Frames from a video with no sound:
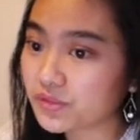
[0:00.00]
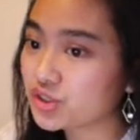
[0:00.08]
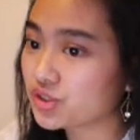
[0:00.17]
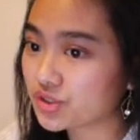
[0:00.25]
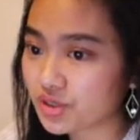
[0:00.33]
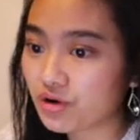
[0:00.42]

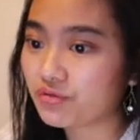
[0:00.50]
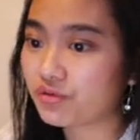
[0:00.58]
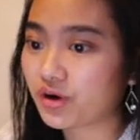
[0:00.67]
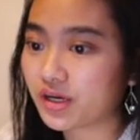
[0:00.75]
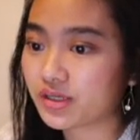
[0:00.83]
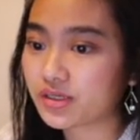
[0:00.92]
just go
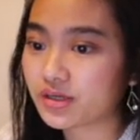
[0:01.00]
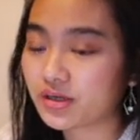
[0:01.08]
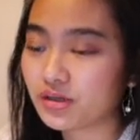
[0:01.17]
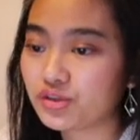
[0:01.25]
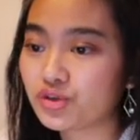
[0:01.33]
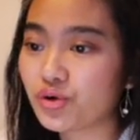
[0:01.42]
for it.
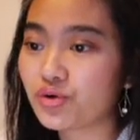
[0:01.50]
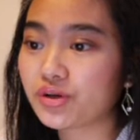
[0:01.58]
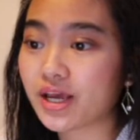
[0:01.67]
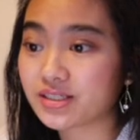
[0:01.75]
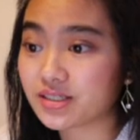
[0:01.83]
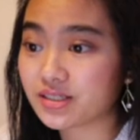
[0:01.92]
Don't
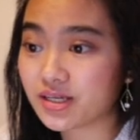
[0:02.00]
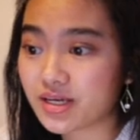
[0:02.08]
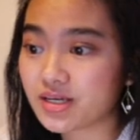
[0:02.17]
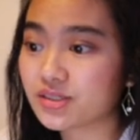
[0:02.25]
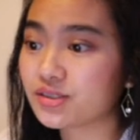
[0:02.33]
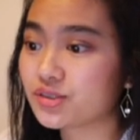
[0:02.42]

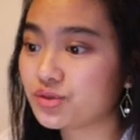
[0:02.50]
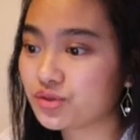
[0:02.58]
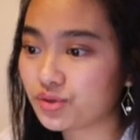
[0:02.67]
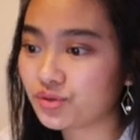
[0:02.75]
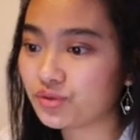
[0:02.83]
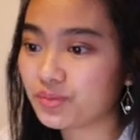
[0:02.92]
hesitate to
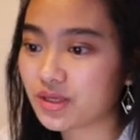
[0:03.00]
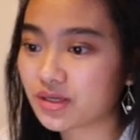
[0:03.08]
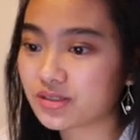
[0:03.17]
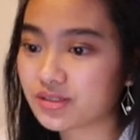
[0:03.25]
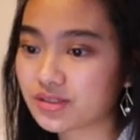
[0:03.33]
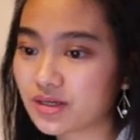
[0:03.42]
do,
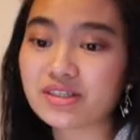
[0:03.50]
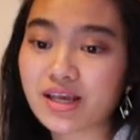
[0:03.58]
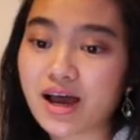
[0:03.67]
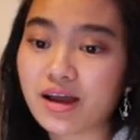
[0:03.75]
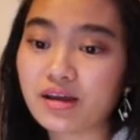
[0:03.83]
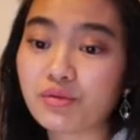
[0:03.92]
because
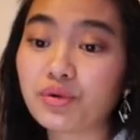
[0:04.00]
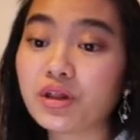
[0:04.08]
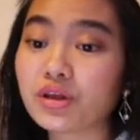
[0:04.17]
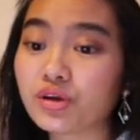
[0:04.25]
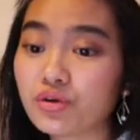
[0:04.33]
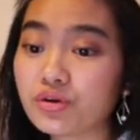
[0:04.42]
beside
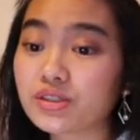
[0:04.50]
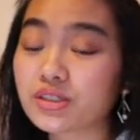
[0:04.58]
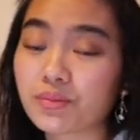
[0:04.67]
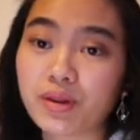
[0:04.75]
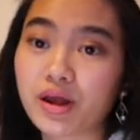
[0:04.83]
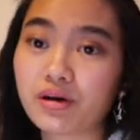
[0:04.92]
really good
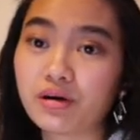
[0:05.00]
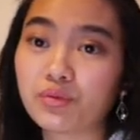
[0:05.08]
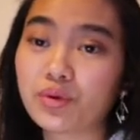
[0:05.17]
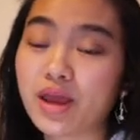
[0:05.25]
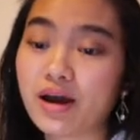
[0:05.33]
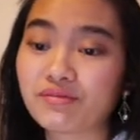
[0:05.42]
supplier,
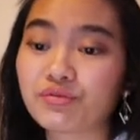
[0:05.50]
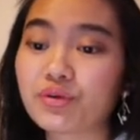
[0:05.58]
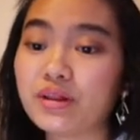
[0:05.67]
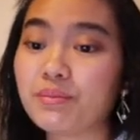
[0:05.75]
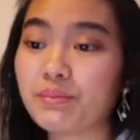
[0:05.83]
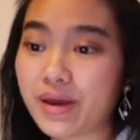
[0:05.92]
we have
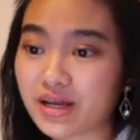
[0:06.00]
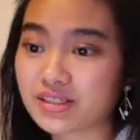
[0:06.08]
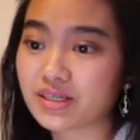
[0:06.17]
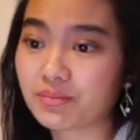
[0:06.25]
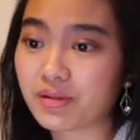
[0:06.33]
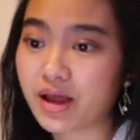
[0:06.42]
really bad
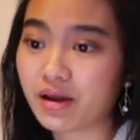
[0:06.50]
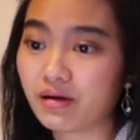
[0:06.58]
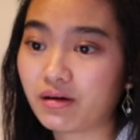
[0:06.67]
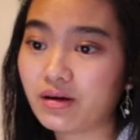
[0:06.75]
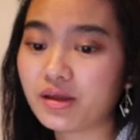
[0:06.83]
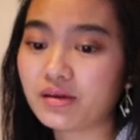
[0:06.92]

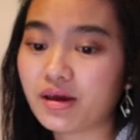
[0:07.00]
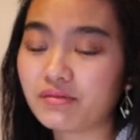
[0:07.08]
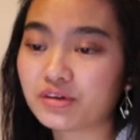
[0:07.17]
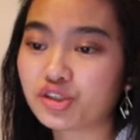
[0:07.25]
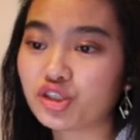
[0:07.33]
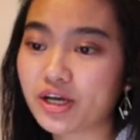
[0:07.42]
supplier. They
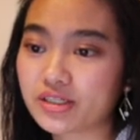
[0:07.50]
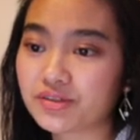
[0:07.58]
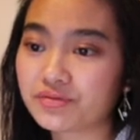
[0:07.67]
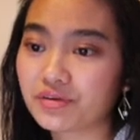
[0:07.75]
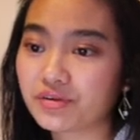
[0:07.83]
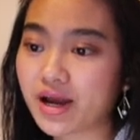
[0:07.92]
never
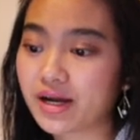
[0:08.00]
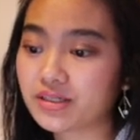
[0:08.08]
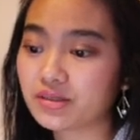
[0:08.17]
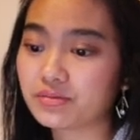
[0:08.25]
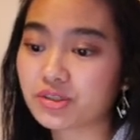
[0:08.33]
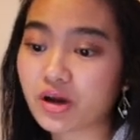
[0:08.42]
transfer the
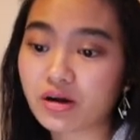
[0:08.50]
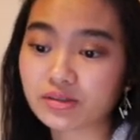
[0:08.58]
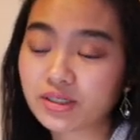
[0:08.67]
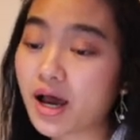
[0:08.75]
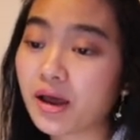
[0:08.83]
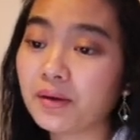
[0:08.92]
items on
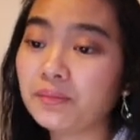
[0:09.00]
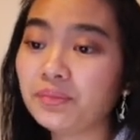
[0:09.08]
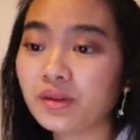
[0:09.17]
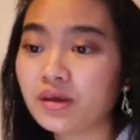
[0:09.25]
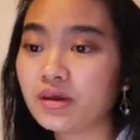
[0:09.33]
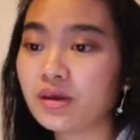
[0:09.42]

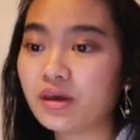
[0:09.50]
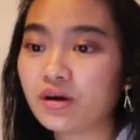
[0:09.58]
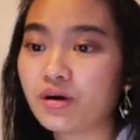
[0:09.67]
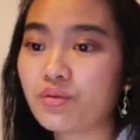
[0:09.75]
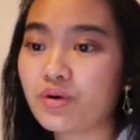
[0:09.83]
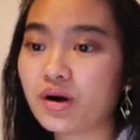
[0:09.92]
time,
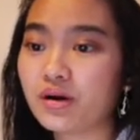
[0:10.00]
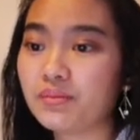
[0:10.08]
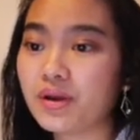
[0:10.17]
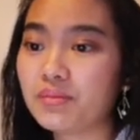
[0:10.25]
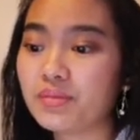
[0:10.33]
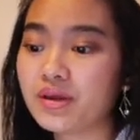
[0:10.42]
or
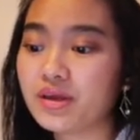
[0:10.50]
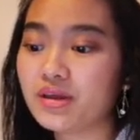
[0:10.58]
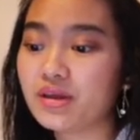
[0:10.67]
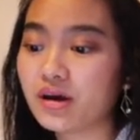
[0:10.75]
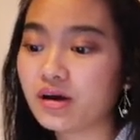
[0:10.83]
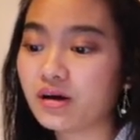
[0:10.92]

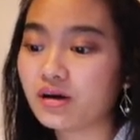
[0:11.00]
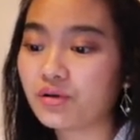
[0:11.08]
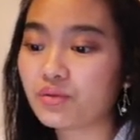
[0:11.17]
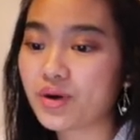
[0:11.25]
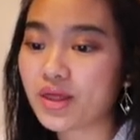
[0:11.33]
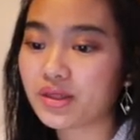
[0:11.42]
maybe
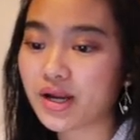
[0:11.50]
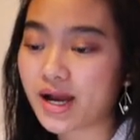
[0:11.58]
when the